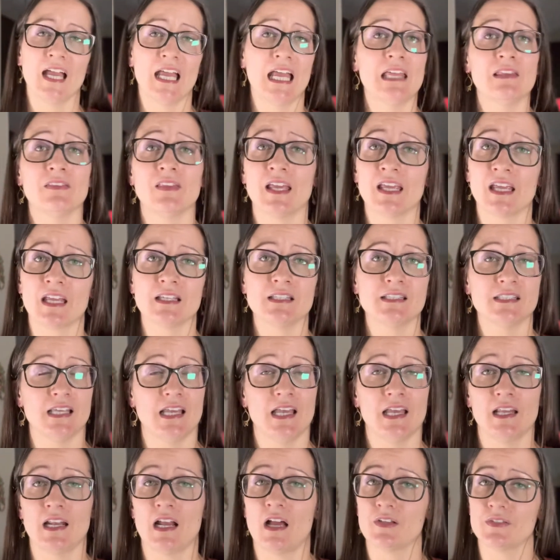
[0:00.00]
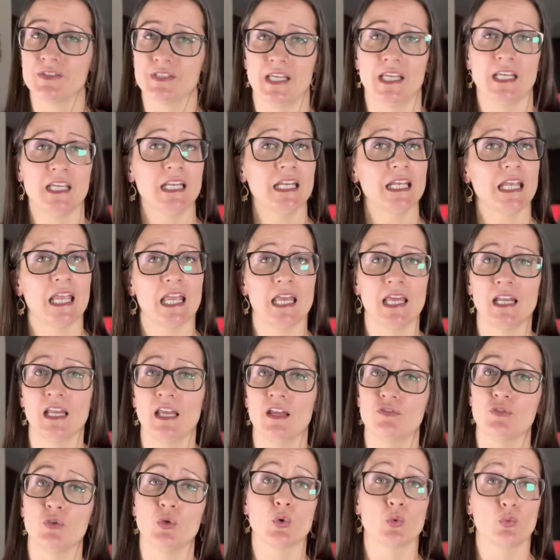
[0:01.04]
And like I said, I'll say it again, if
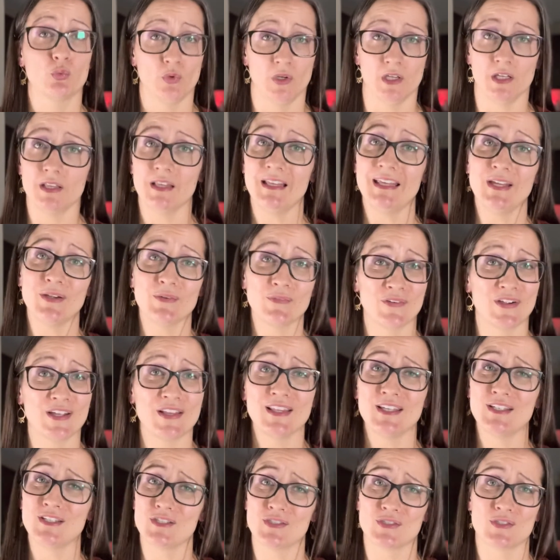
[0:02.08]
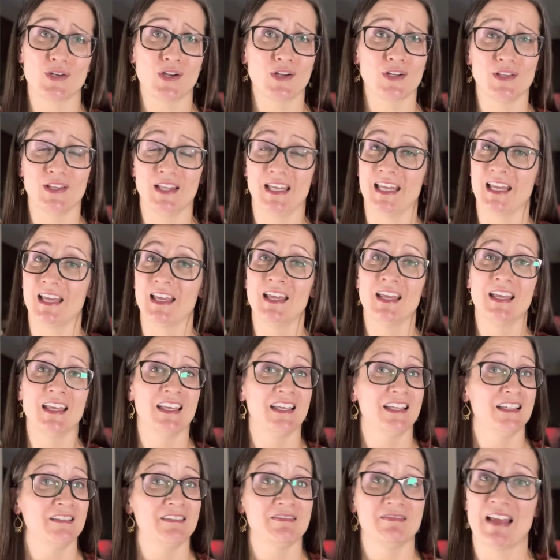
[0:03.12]
you're really, really struggling,
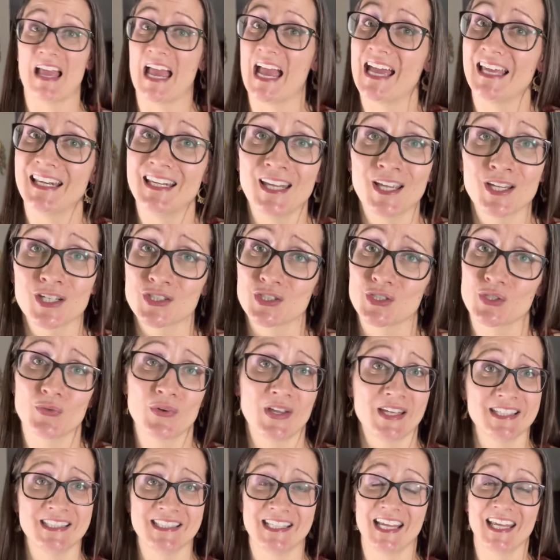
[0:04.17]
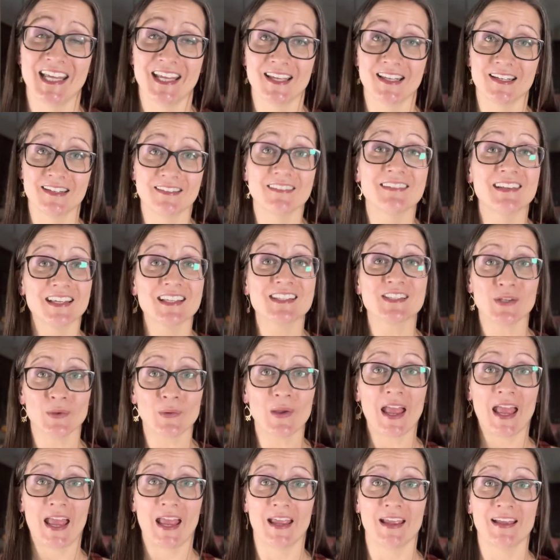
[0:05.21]
add an extra rest day in. It's
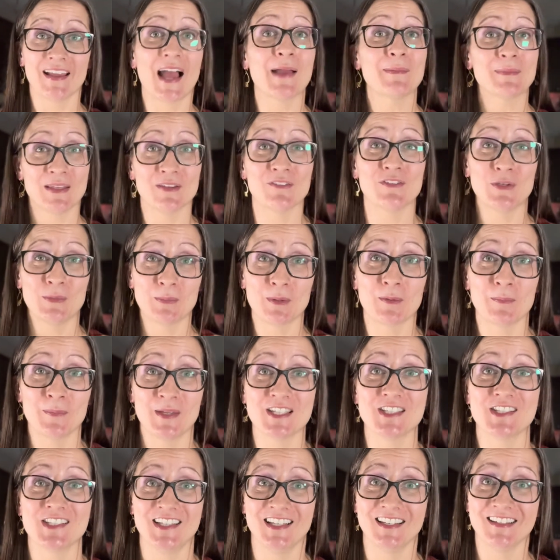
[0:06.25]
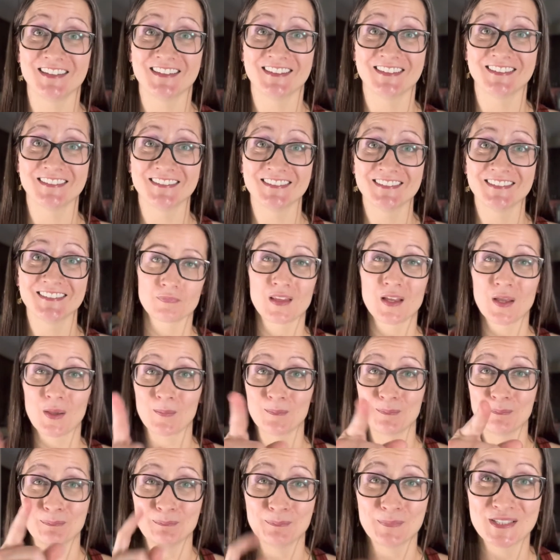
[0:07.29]
okay. I'm giving you permission,
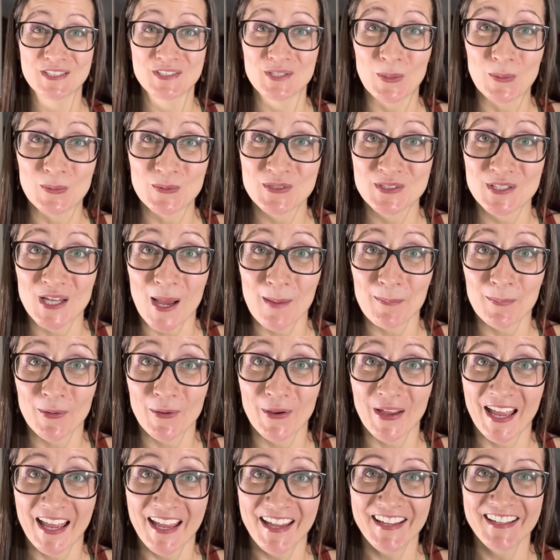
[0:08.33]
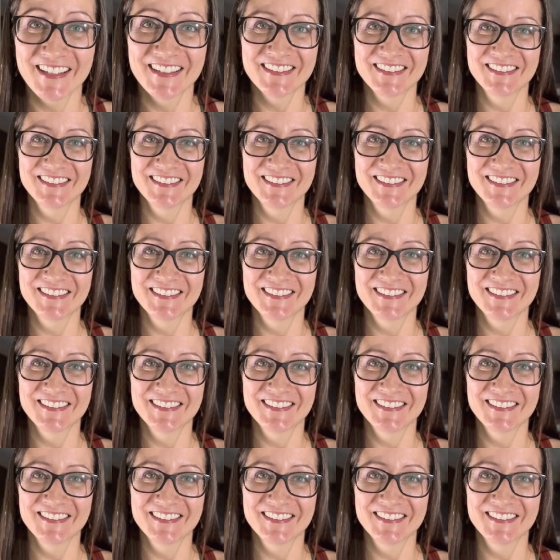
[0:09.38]
but don't stop, okay?